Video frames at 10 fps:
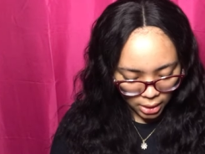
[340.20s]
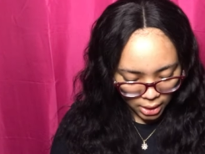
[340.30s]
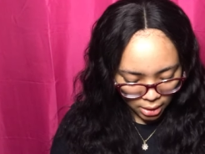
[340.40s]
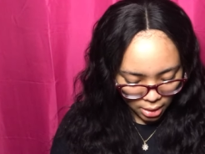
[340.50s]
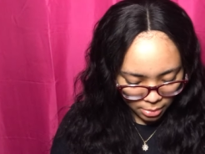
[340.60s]

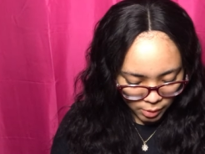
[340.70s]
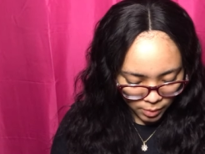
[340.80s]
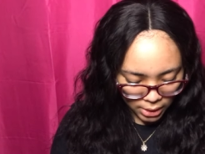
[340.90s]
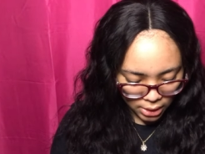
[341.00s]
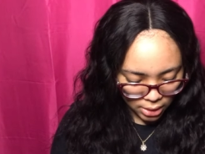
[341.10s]
It comes
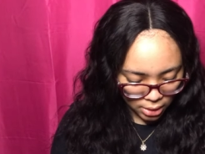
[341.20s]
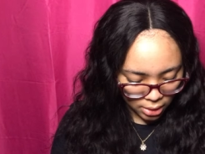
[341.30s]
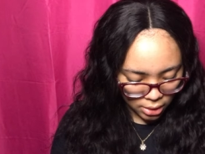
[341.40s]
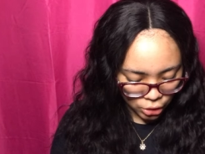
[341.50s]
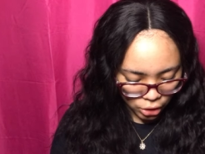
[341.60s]
with
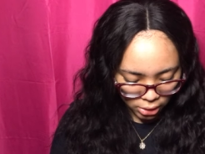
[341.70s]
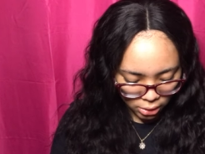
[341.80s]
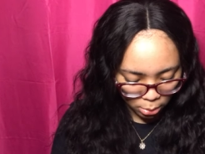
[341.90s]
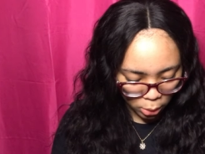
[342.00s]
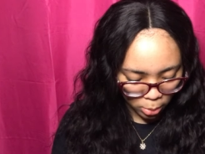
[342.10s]
an
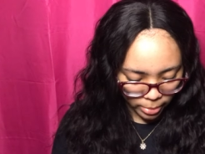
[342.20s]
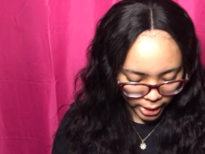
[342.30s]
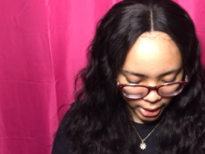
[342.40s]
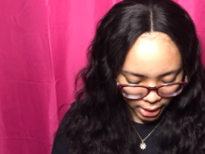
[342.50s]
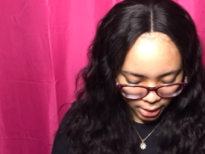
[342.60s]
adjustable
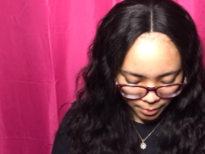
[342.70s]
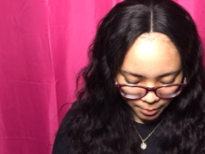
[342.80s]
band